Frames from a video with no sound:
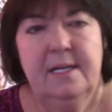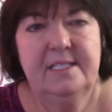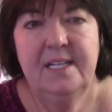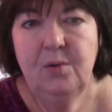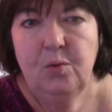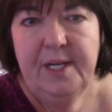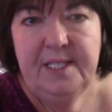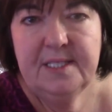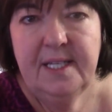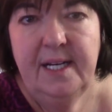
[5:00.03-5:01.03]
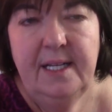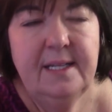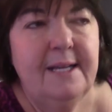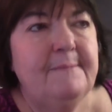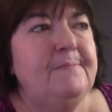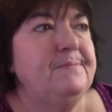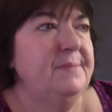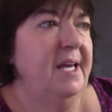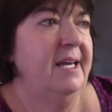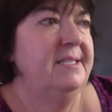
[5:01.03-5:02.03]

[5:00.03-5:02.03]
because I don't waste anything. And